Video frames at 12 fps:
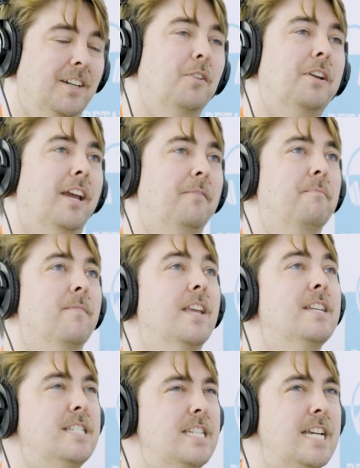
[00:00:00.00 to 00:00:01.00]
Okay,
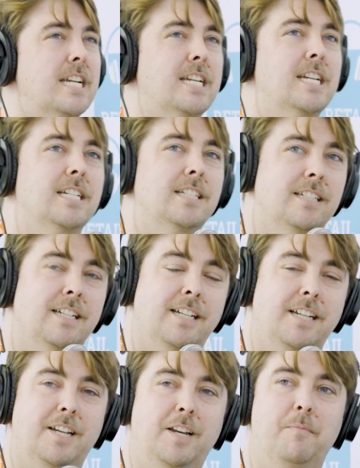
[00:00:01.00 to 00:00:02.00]
Nick.
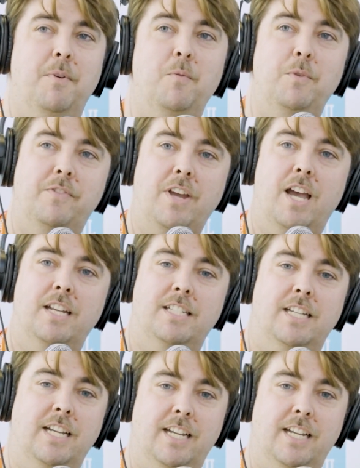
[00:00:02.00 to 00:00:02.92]
We've got.